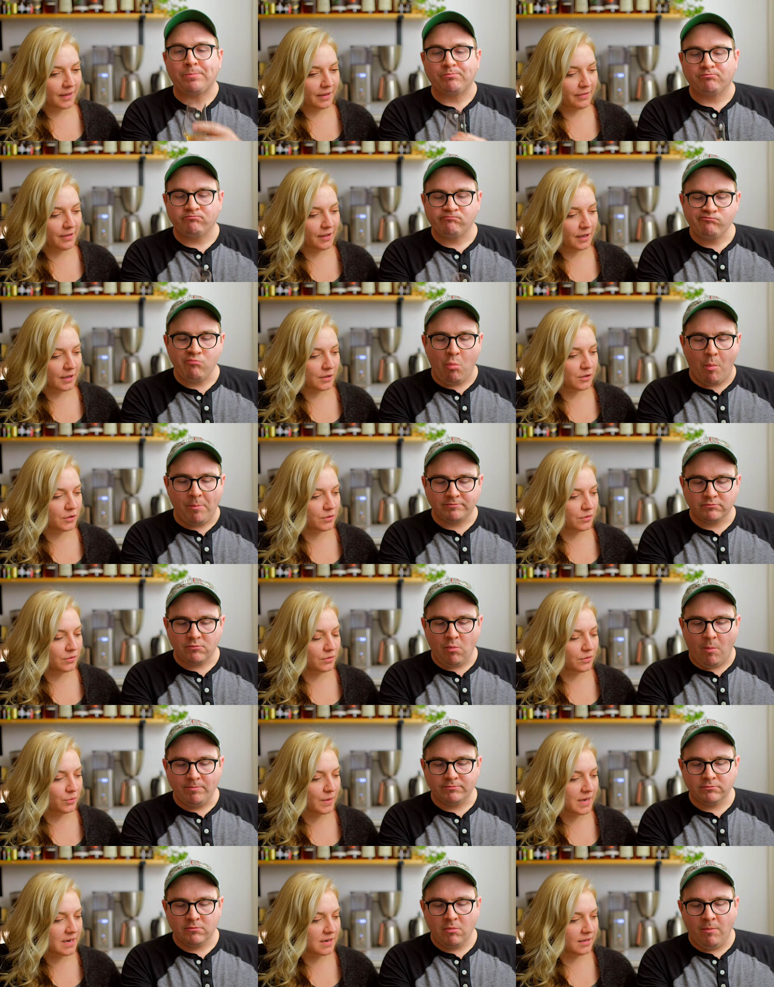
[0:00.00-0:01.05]
Speaker 1: I feel like it's
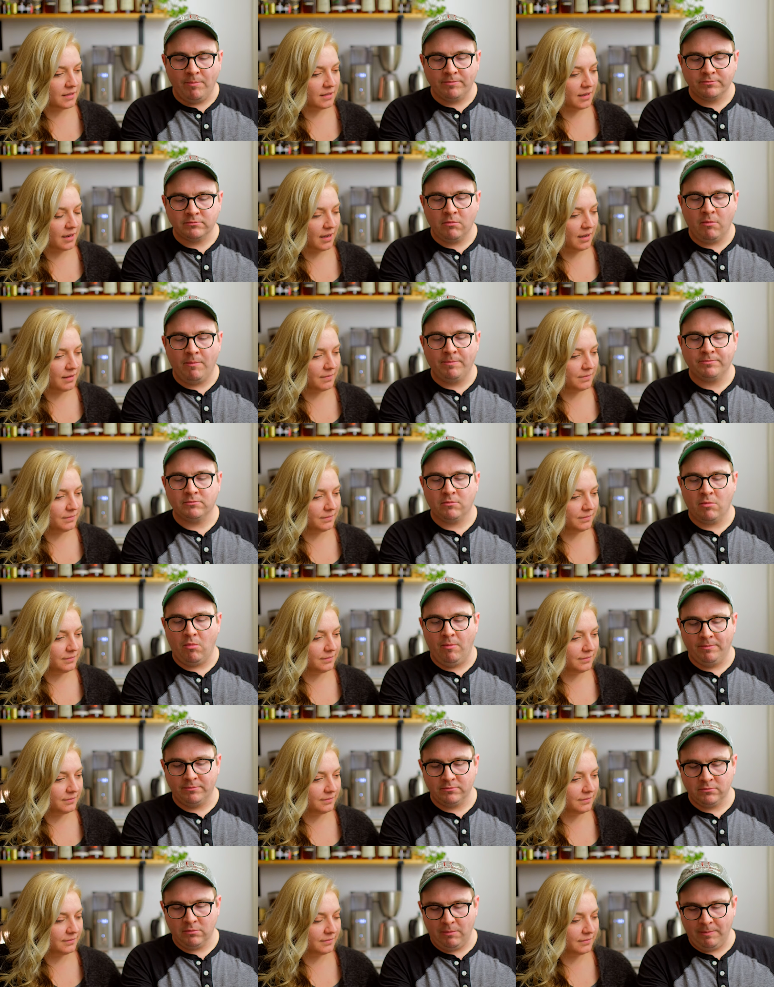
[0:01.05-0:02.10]
sweet, um,
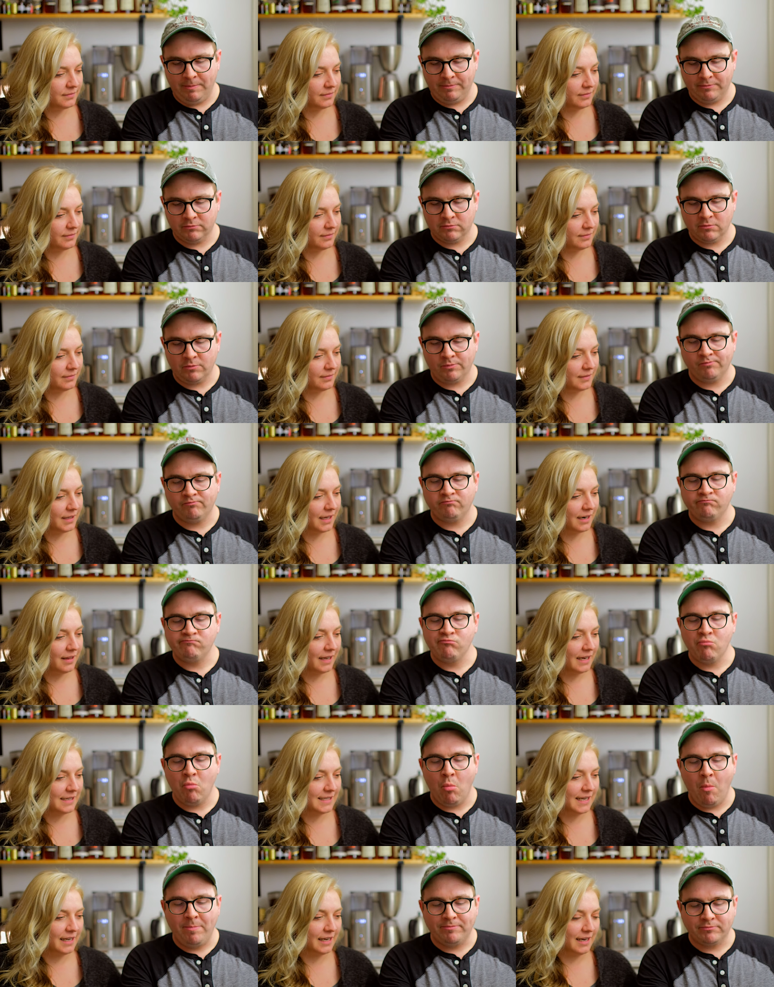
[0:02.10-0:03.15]
kind of
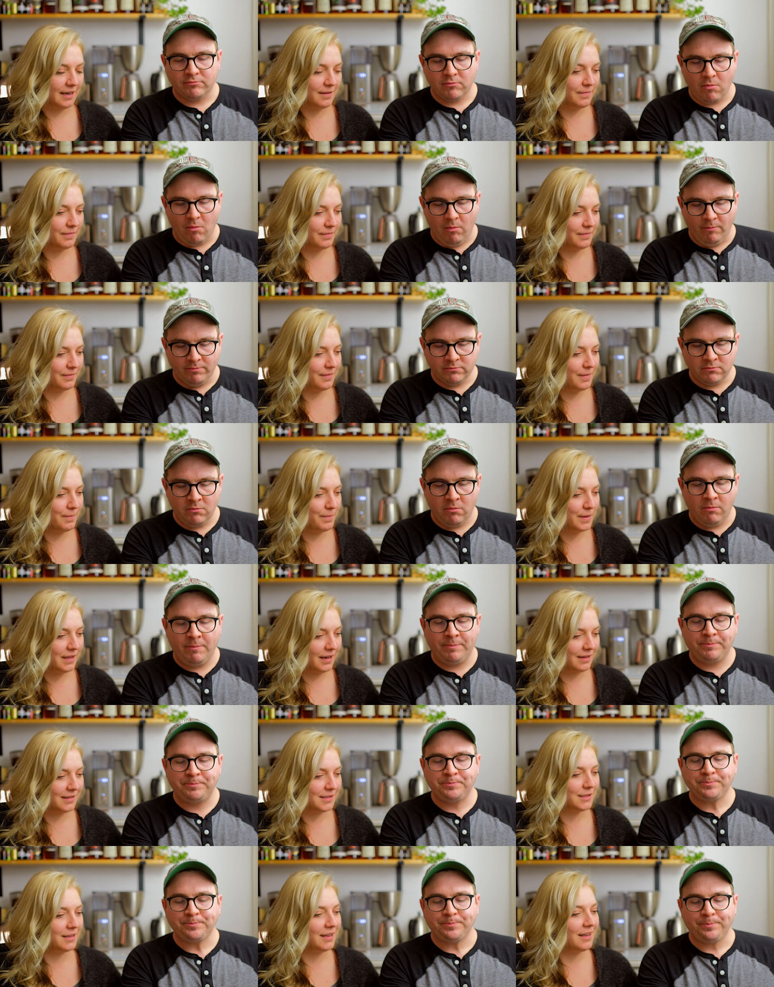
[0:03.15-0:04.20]
like a decadent. But
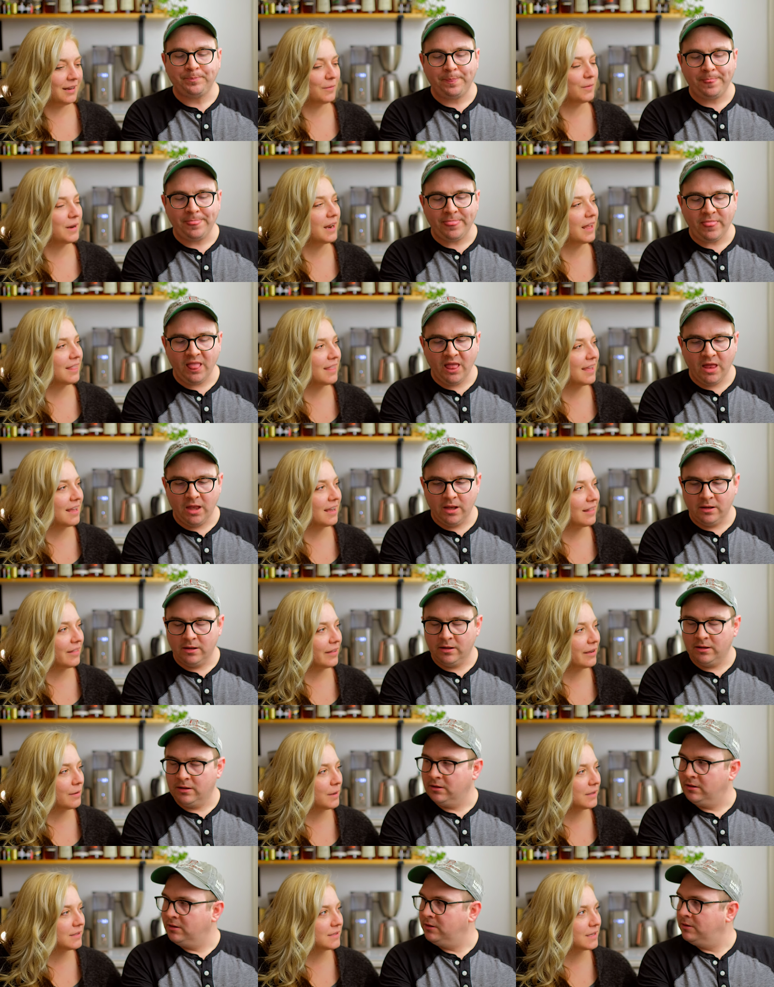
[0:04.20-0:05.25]
that's kind of what I think I
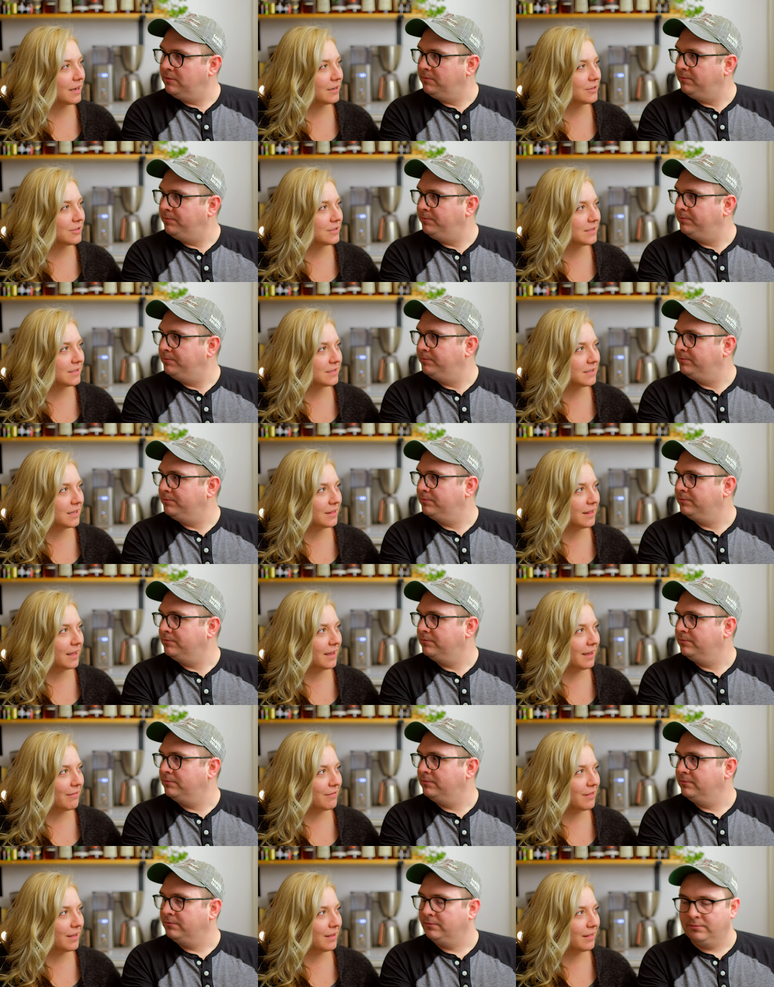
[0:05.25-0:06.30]
like about scotches is that they
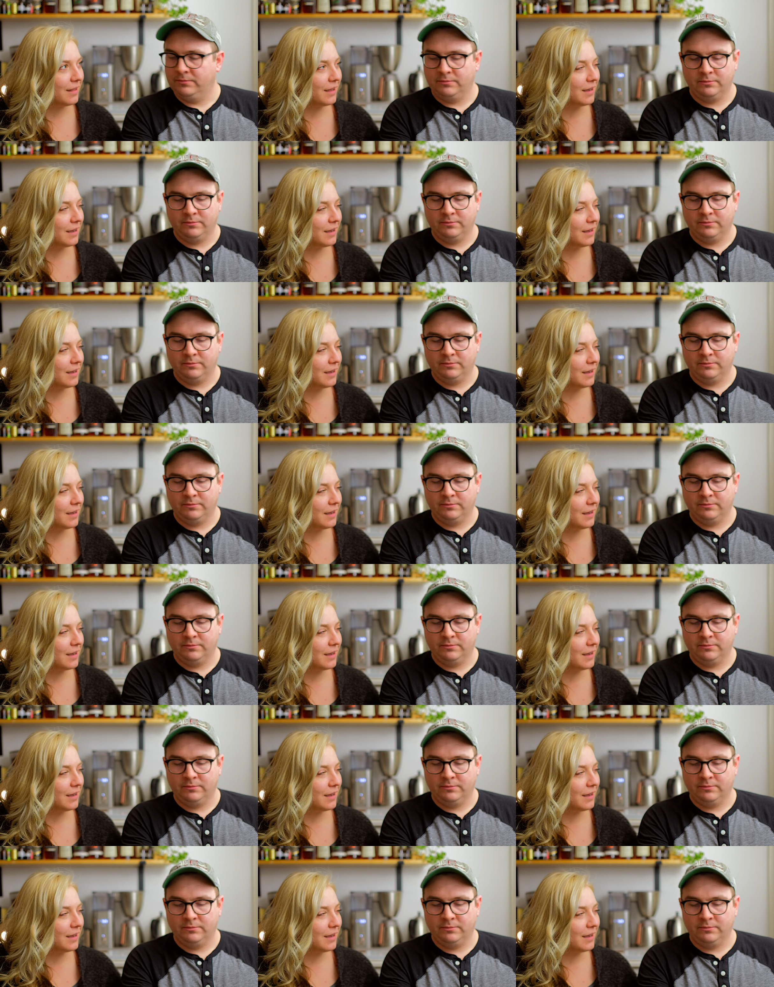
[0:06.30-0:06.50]
have that